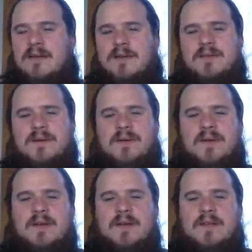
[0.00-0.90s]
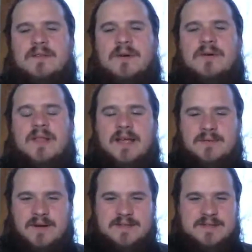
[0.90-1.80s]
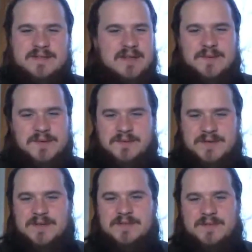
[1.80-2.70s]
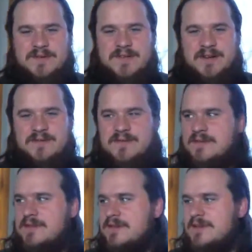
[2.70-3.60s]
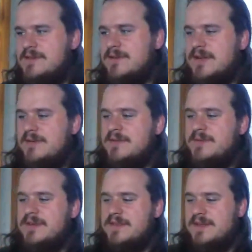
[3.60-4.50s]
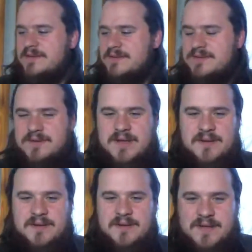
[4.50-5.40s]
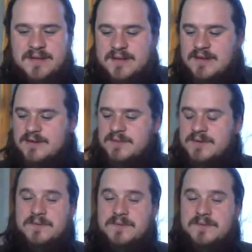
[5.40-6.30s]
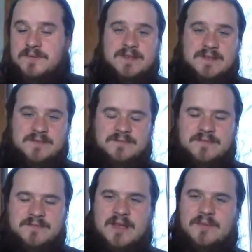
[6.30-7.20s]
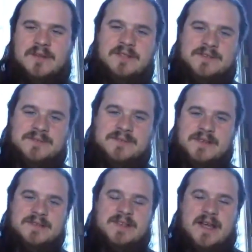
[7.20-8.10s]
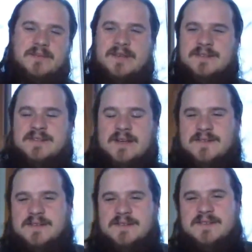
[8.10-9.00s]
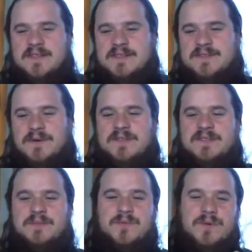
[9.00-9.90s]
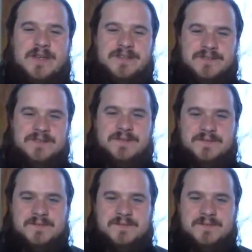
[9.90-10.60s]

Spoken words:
So, soul likewise did not come to be just for itself. Soul came to be, soul came to be with reason. And one of these reasons, Iamblichus tells us, is that the soul is a bridge.